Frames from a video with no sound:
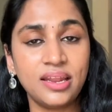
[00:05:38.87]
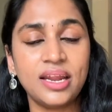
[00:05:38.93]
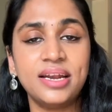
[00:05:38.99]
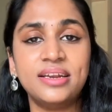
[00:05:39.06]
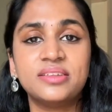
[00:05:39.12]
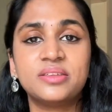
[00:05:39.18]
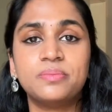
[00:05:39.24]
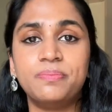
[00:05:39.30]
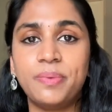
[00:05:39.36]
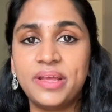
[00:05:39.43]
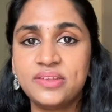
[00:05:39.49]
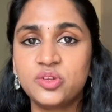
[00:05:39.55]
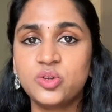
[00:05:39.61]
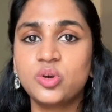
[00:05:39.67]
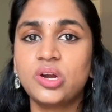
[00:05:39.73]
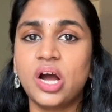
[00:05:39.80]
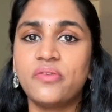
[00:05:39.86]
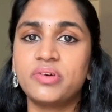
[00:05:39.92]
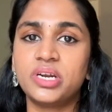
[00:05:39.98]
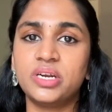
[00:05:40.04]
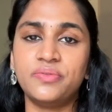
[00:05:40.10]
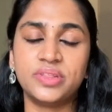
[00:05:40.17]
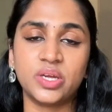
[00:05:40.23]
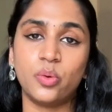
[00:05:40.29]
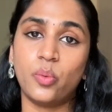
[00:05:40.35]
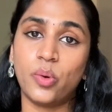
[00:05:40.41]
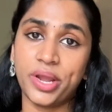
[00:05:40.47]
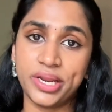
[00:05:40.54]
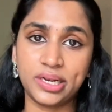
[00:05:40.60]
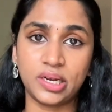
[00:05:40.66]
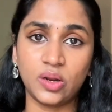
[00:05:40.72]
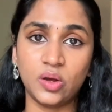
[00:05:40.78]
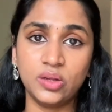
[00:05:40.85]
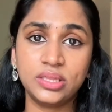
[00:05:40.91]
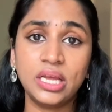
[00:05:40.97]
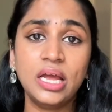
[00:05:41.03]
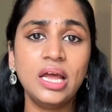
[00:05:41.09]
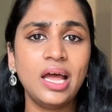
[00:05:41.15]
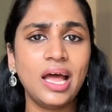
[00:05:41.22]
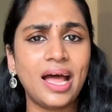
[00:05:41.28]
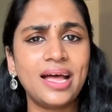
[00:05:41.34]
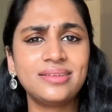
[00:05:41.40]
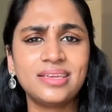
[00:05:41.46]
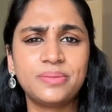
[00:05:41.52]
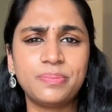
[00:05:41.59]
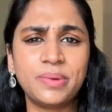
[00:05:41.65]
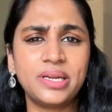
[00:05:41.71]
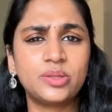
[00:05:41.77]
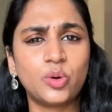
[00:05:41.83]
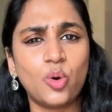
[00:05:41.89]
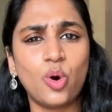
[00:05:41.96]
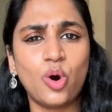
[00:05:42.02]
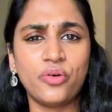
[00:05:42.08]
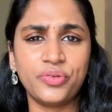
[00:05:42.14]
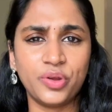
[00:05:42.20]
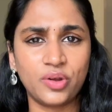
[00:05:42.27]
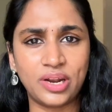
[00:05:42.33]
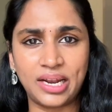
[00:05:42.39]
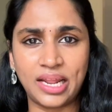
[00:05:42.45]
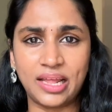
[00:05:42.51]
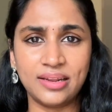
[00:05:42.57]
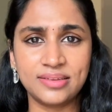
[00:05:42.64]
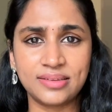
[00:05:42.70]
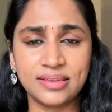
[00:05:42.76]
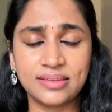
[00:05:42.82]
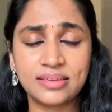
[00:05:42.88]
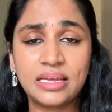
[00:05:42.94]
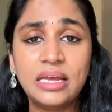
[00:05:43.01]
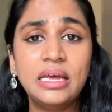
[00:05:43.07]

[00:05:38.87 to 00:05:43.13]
it is best to cover it with a white cloth as it might throw off your analysis.